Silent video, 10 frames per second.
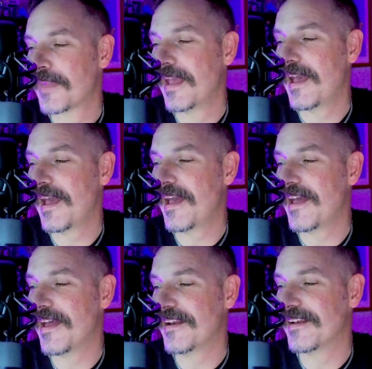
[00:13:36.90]

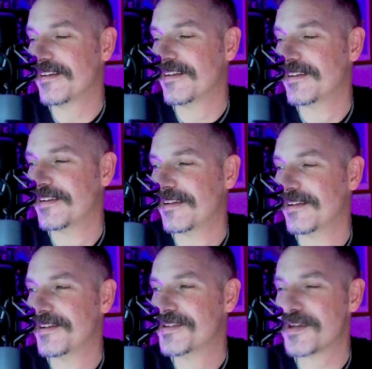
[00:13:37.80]
And
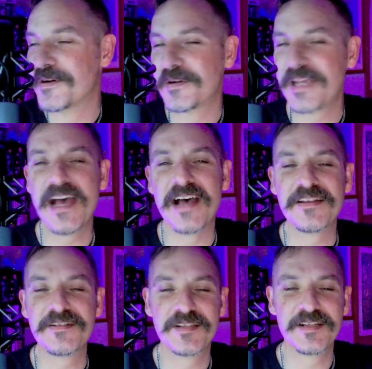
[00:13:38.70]
so, yeah,
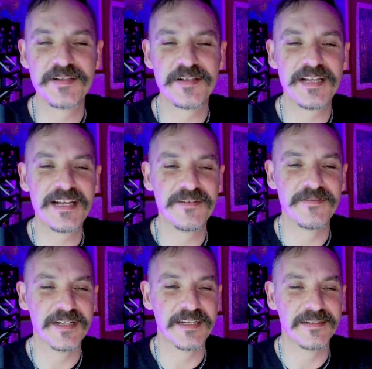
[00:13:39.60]
there's a lot
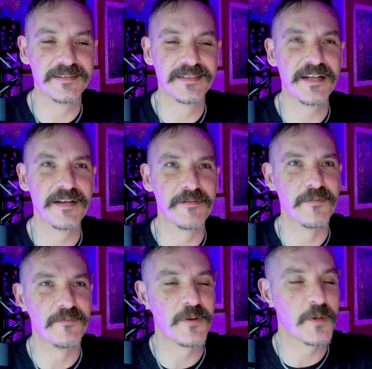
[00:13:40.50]
of cutting
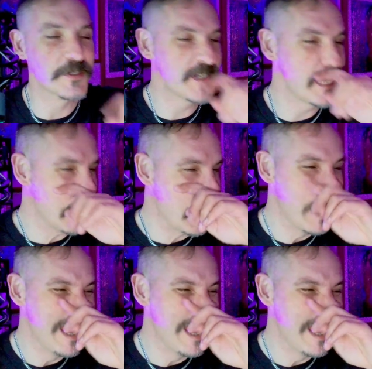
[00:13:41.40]
room floor shit